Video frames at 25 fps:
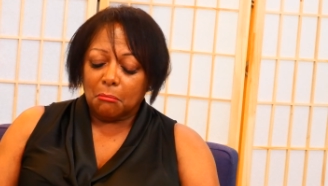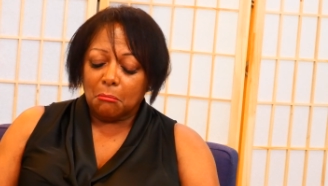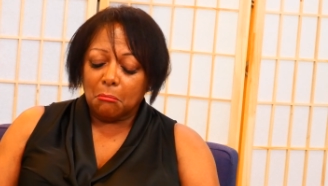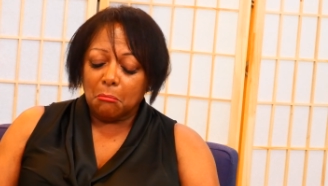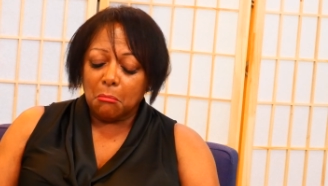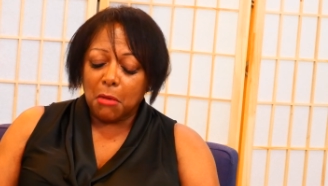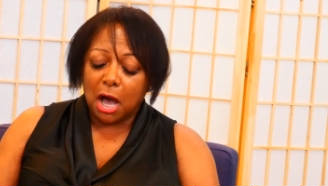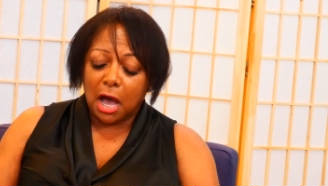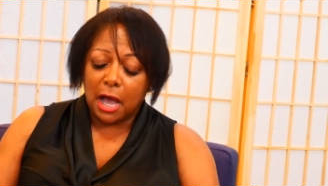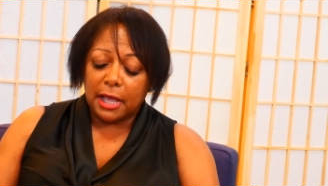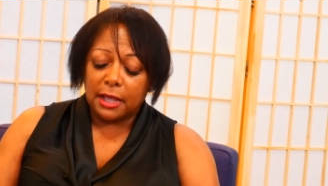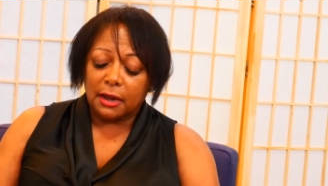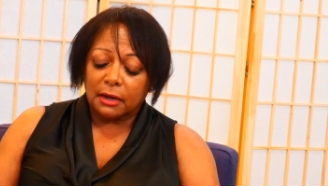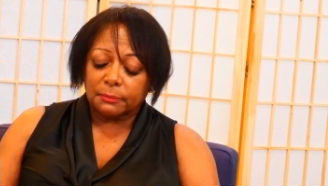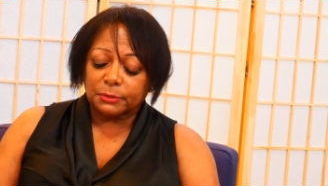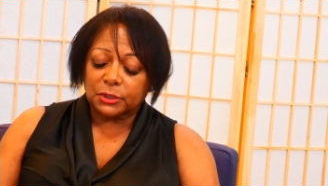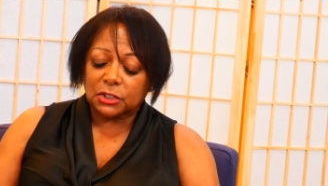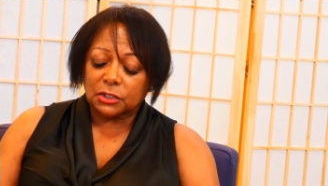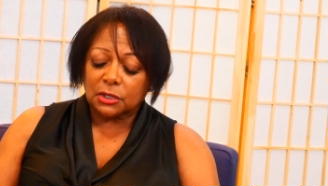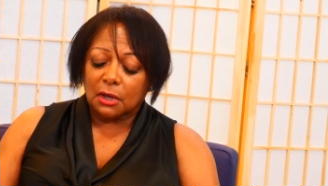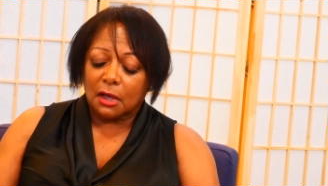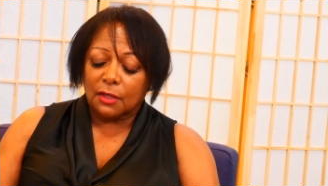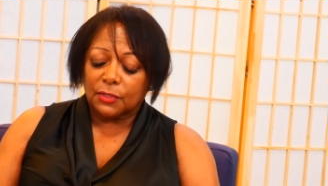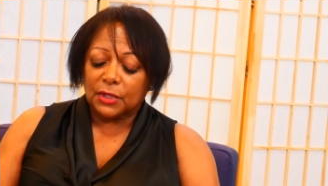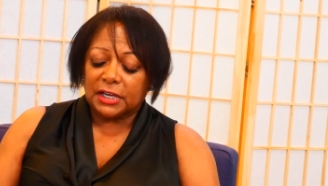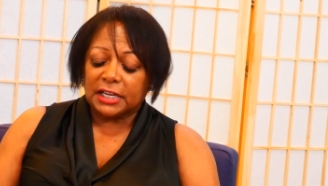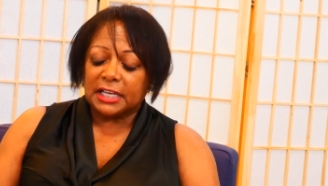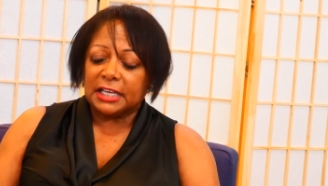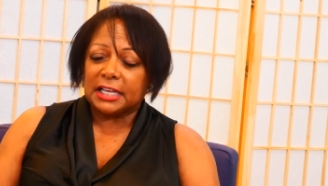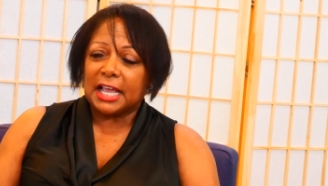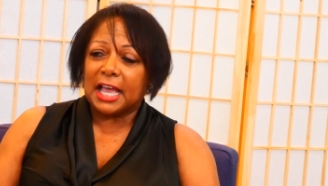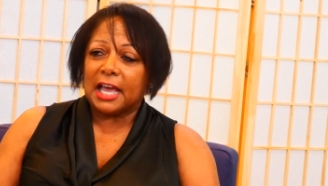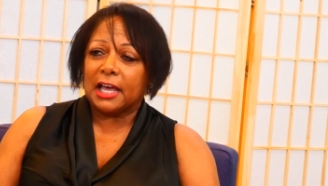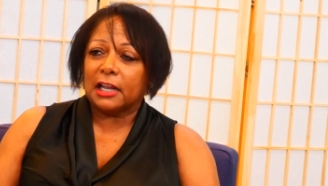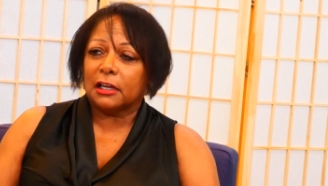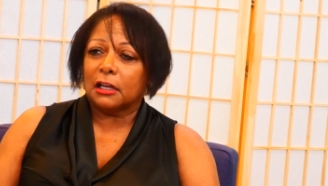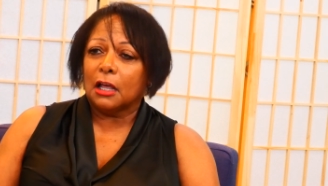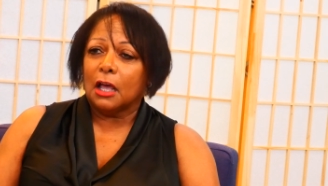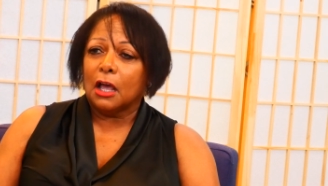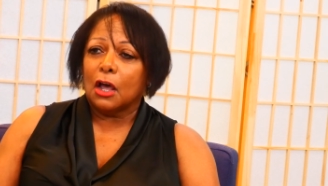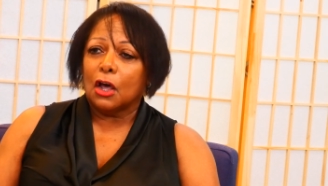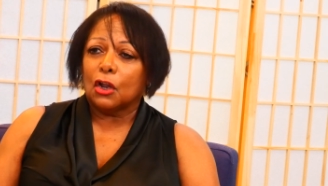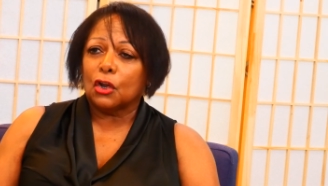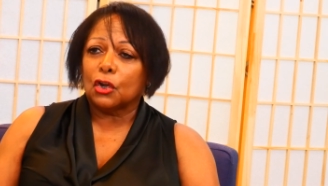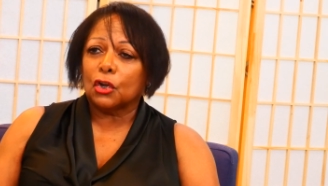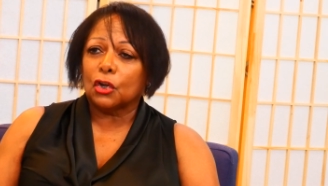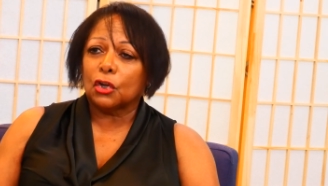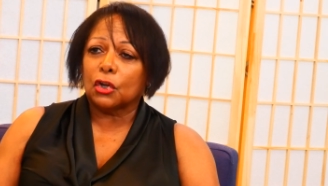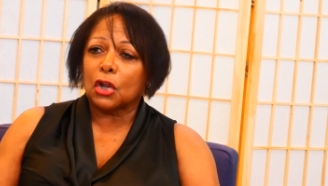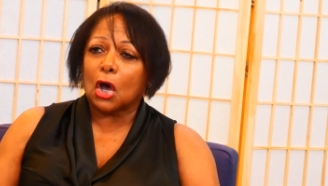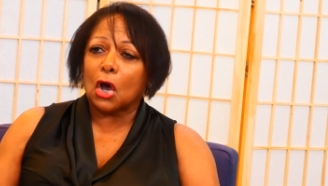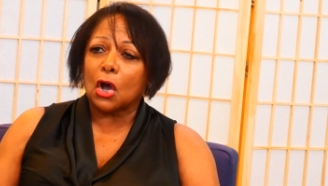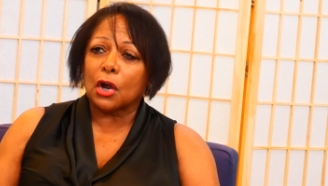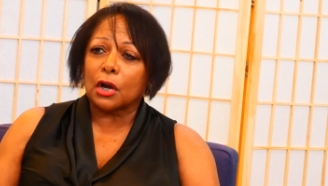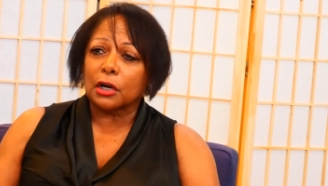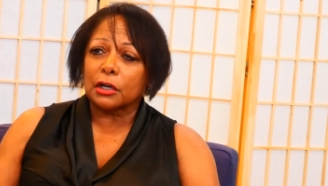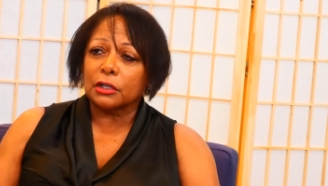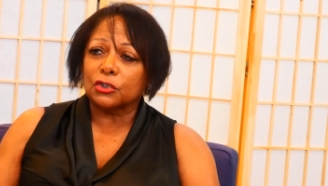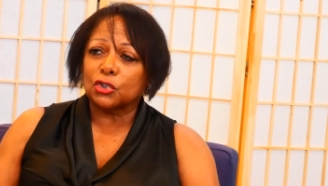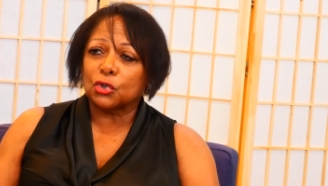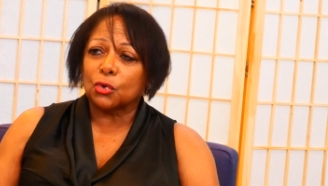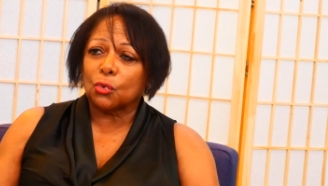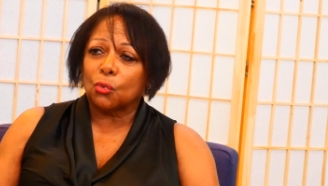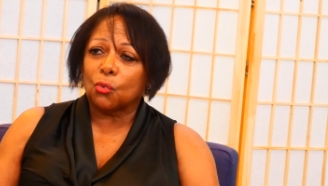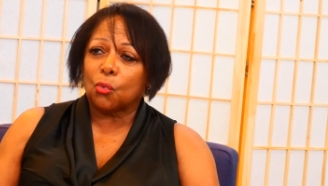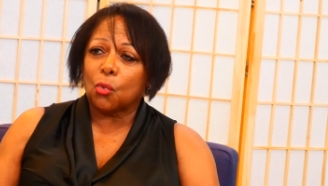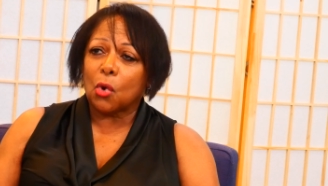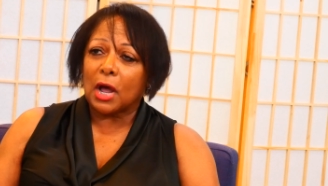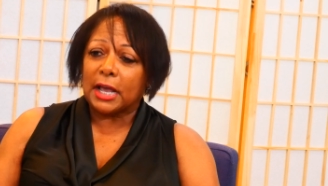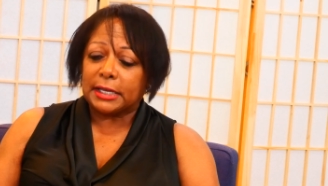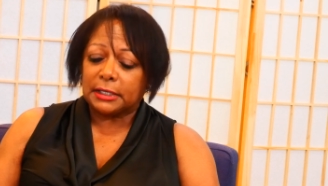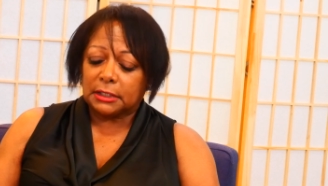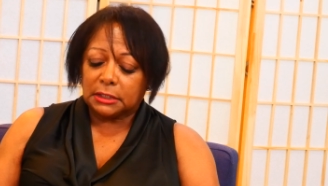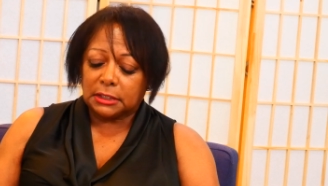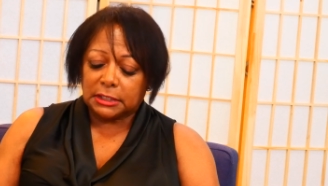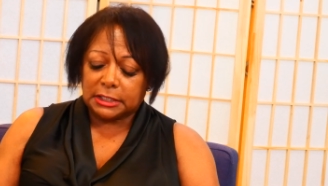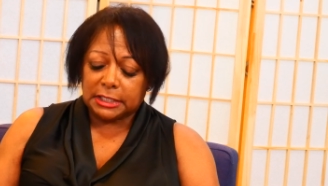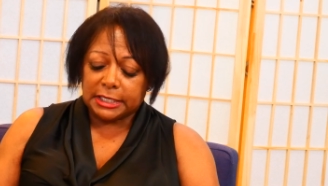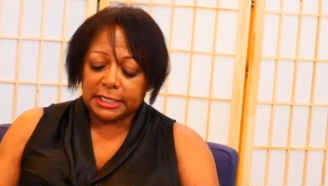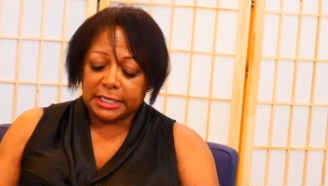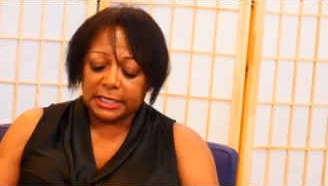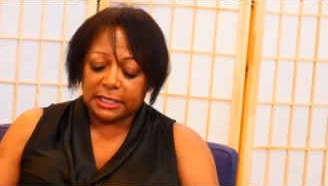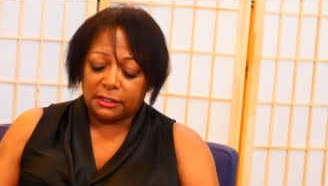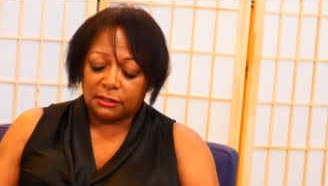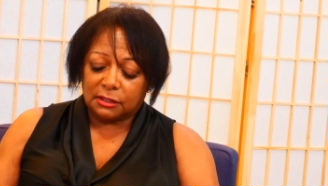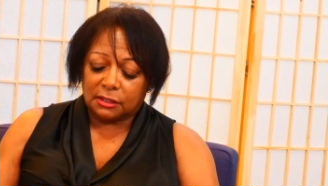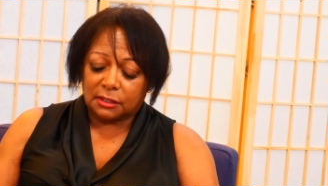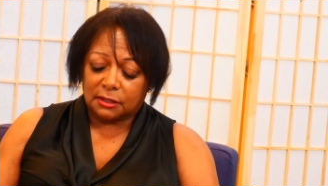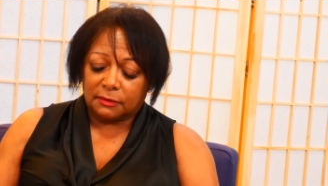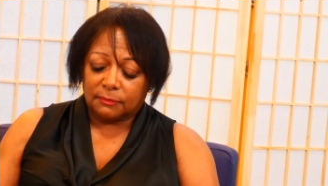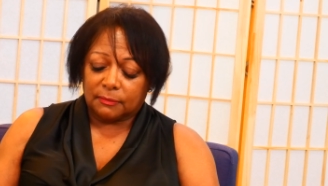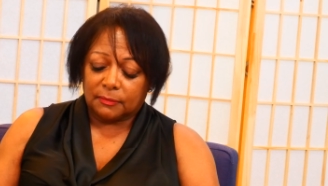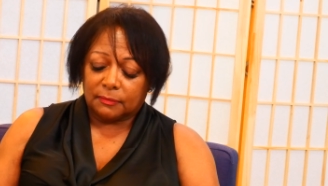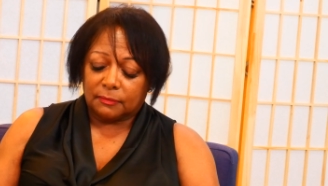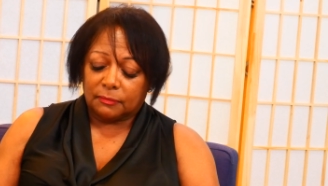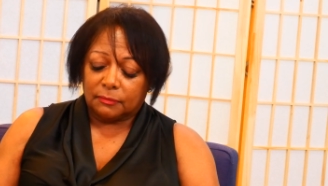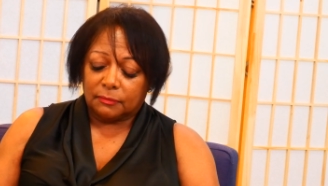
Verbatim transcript: Myop saw that he had large white teeth,